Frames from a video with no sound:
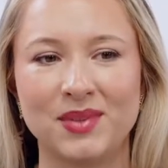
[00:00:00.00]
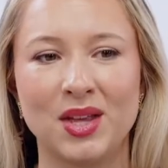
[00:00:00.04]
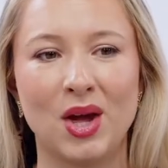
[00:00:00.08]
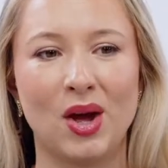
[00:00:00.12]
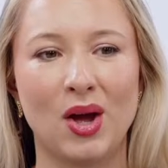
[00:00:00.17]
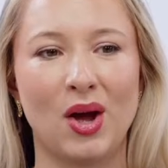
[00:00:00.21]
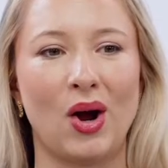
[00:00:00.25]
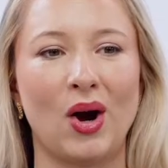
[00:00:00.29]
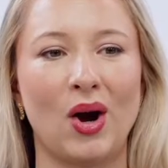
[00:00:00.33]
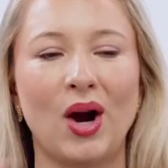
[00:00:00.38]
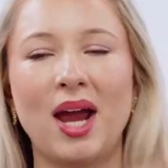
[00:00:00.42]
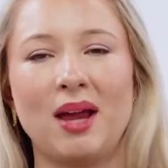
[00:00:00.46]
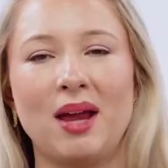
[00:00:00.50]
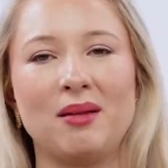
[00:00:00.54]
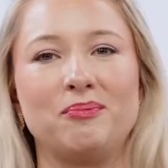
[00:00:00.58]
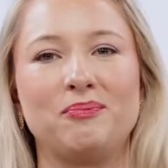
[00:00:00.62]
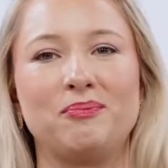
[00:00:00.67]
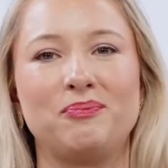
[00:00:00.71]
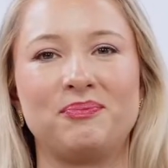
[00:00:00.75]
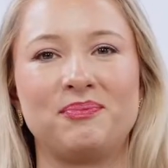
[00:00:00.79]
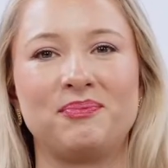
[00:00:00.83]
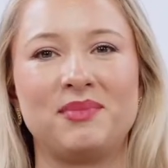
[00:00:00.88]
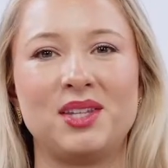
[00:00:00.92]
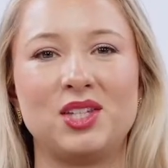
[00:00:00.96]
All right.
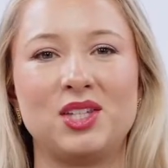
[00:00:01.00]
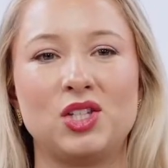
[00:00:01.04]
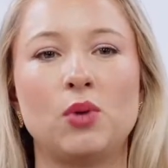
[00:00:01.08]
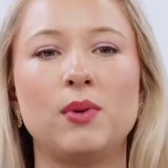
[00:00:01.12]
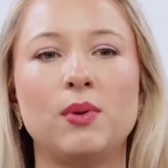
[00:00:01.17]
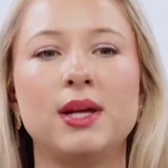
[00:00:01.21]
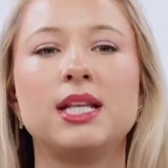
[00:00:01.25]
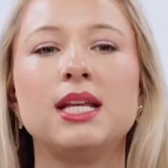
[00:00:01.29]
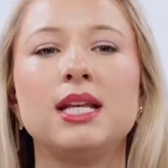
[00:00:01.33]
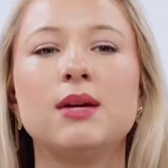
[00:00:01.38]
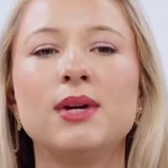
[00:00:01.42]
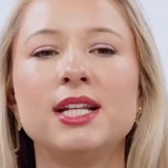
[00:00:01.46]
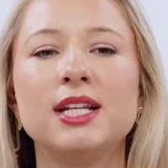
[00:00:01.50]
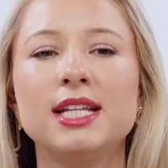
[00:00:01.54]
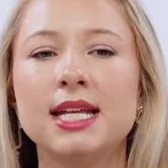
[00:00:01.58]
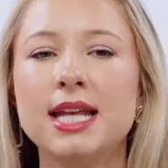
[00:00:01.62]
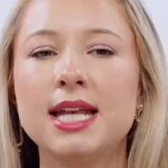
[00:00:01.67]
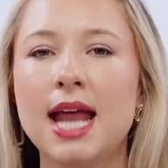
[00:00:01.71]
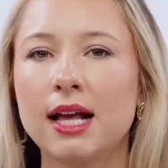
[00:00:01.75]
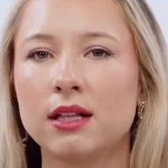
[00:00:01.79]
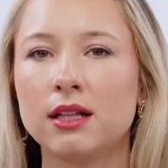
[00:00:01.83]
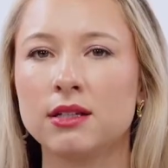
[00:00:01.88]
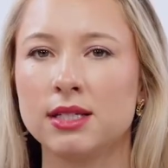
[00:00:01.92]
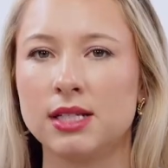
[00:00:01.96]
So we did
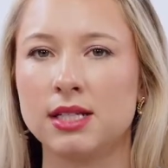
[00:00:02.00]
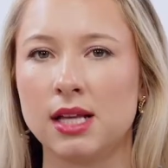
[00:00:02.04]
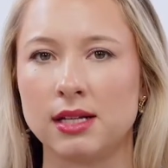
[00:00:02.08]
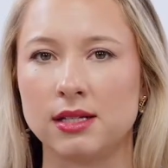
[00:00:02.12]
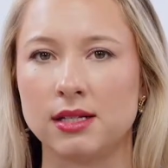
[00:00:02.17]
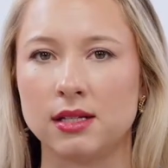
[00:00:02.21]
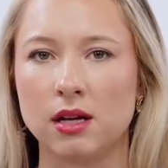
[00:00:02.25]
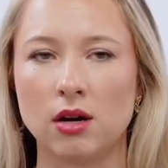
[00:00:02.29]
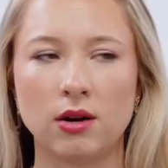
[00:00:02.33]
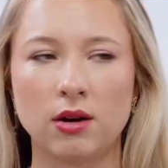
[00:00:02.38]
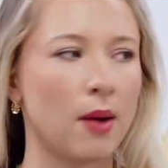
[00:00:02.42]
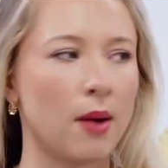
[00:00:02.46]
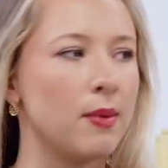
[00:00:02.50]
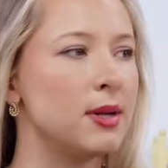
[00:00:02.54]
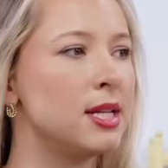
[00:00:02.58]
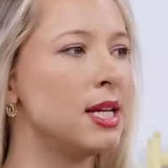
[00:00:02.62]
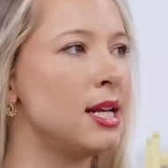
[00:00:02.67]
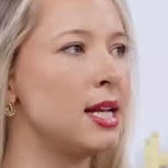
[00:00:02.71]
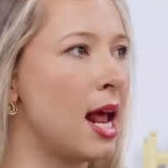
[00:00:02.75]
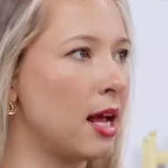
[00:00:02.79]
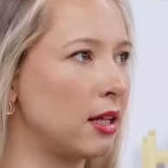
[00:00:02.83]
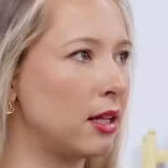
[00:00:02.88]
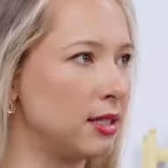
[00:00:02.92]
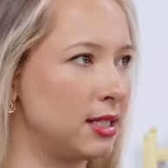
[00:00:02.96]
necklaces, okay? We did
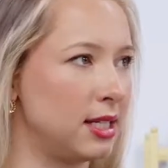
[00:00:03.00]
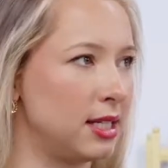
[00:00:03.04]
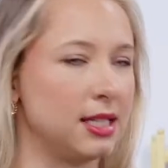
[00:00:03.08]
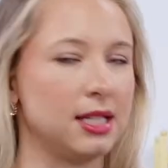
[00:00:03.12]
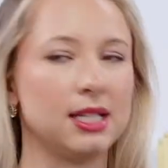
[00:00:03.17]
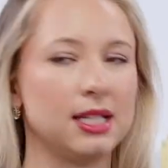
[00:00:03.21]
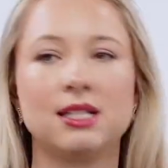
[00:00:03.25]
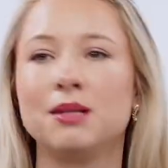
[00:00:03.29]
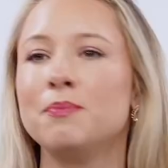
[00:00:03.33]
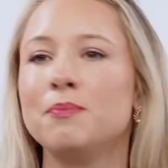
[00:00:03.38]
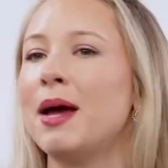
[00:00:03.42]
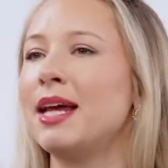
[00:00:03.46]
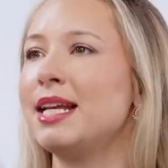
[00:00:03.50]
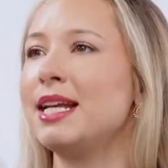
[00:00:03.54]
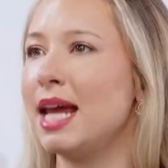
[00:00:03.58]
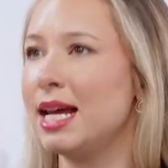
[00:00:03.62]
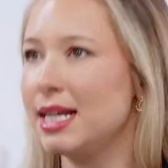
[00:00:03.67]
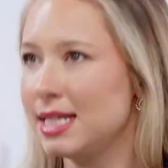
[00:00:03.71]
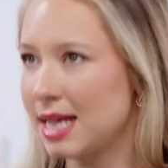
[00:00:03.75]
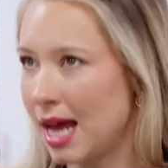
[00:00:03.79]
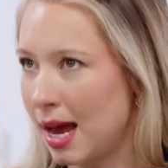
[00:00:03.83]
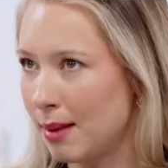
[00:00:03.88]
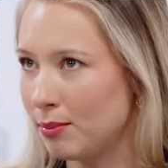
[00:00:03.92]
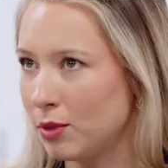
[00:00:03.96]
necklaces. This is my
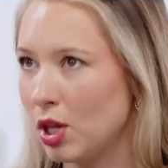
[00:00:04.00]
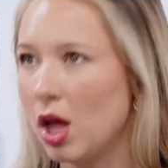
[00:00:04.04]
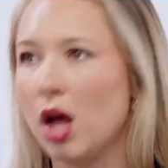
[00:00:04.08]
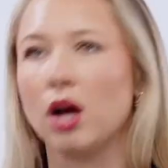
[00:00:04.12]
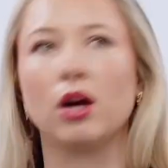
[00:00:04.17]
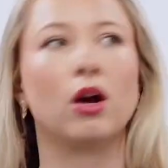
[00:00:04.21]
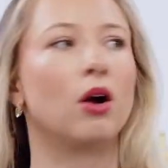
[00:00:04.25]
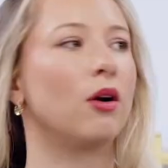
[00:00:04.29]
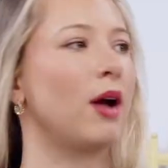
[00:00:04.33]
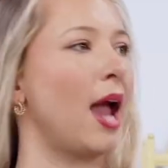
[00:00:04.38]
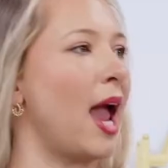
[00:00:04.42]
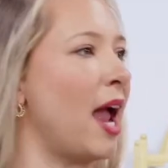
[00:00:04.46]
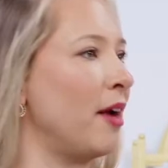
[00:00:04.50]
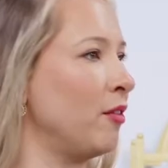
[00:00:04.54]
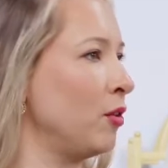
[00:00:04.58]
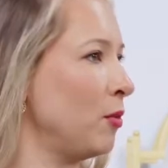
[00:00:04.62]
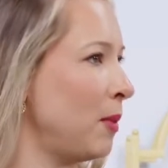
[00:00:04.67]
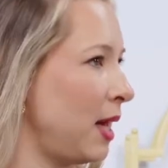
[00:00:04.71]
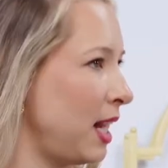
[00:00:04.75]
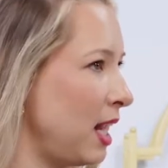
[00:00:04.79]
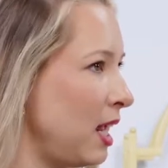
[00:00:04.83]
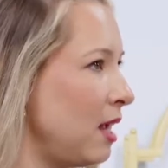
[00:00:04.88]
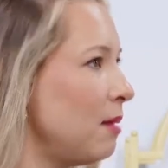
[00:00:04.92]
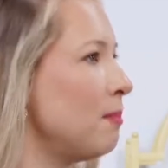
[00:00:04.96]
daytime look, okay,
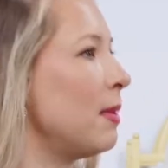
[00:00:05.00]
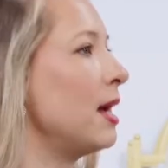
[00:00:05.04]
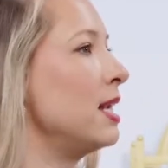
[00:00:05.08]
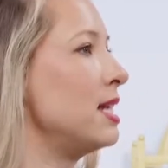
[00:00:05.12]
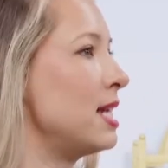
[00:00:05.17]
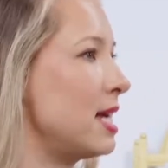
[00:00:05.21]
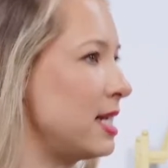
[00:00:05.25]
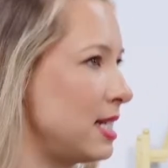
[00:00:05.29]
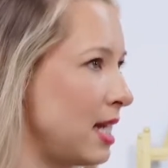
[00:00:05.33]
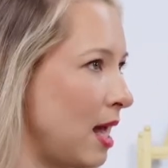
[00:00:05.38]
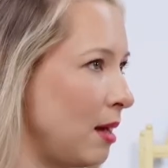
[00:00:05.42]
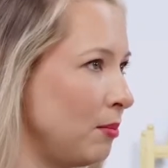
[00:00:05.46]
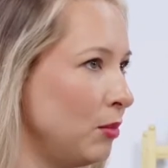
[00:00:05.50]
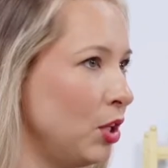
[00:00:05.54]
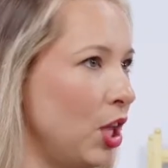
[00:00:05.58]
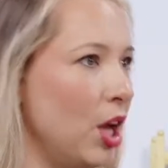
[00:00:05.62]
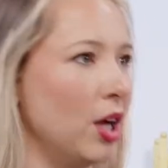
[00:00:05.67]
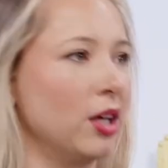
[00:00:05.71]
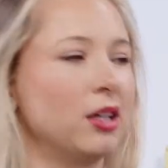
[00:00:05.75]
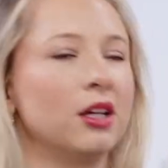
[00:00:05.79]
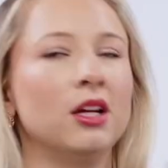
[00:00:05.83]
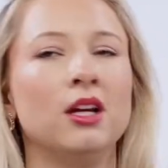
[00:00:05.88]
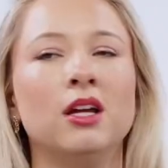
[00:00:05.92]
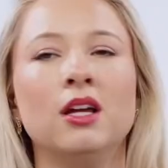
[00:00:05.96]
everybody? My daytime look.